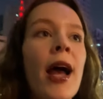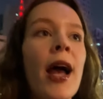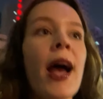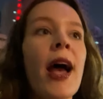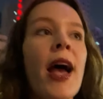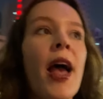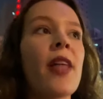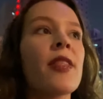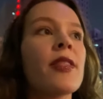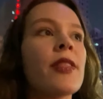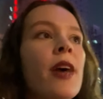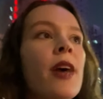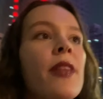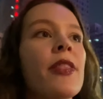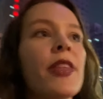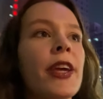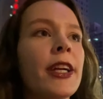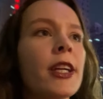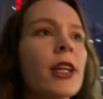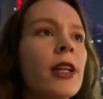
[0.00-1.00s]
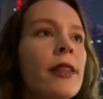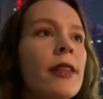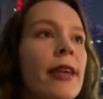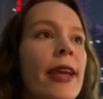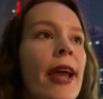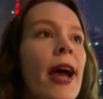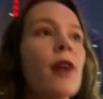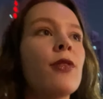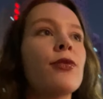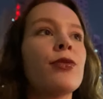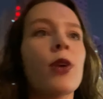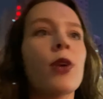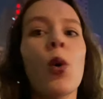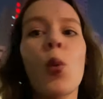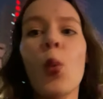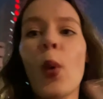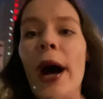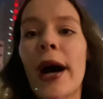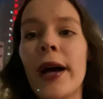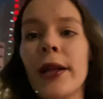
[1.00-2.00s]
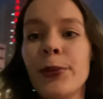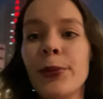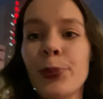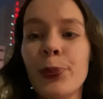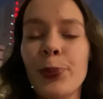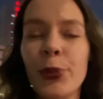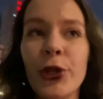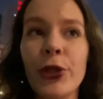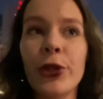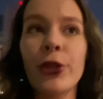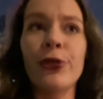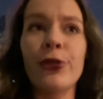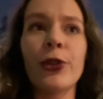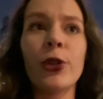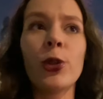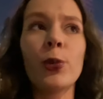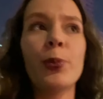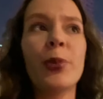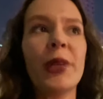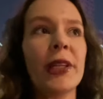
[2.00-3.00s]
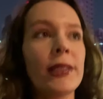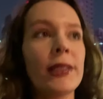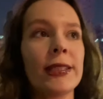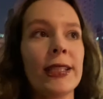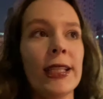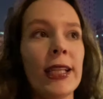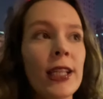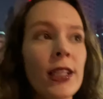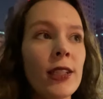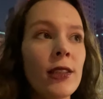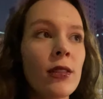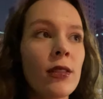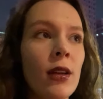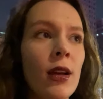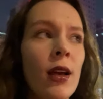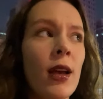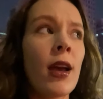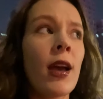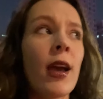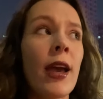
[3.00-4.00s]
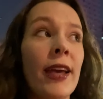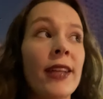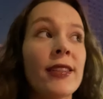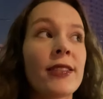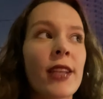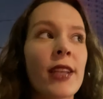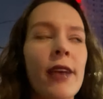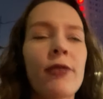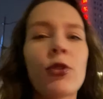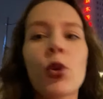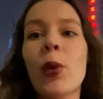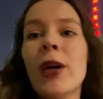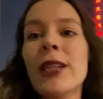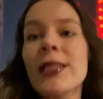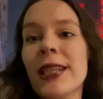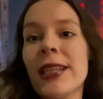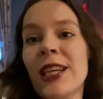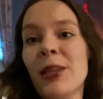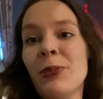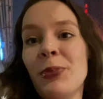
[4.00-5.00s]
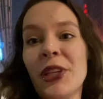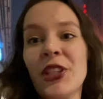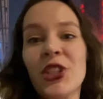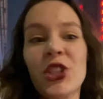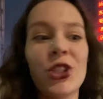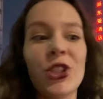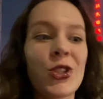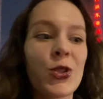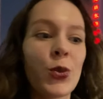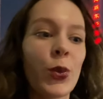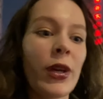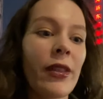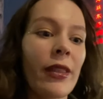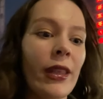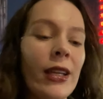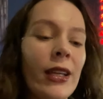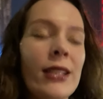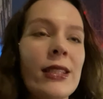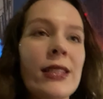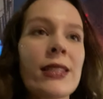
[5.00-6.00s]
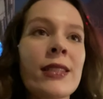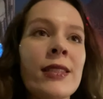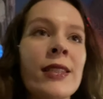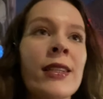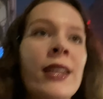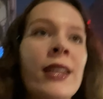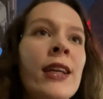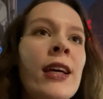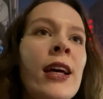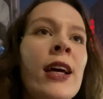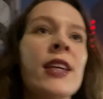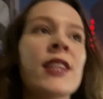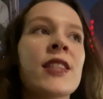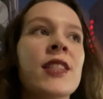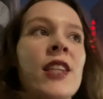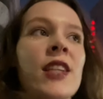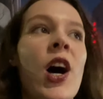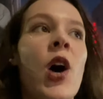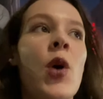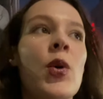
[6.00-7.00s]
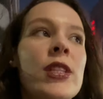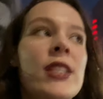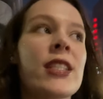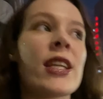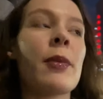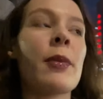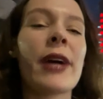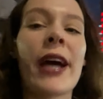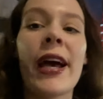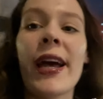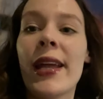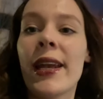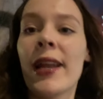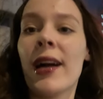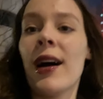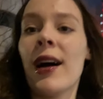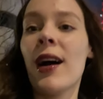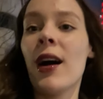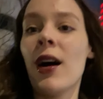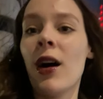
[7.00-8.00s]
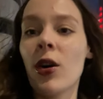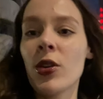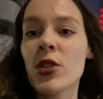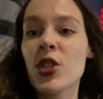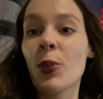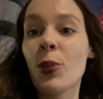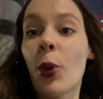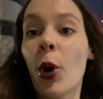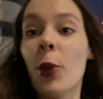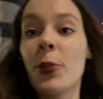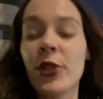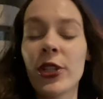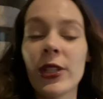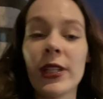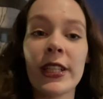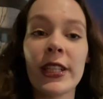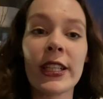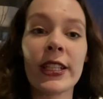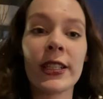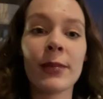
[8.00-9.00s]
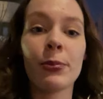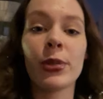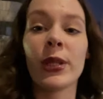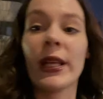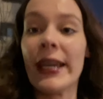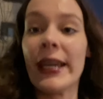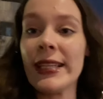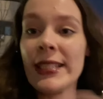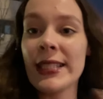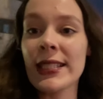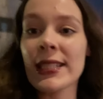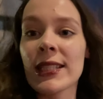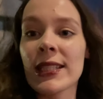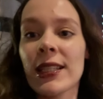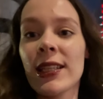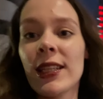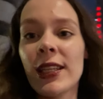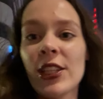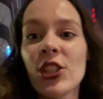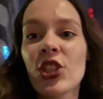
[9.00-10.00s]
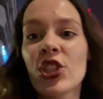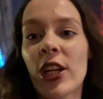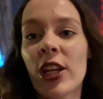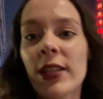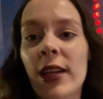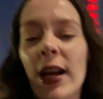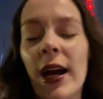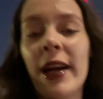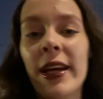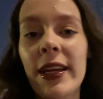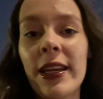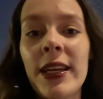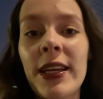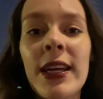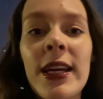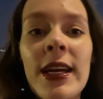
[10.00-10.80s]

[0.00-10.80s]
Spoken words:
And there they have one beautiful building and everyone taking pictures with it. So it's some kind of also popular place in Shanghai.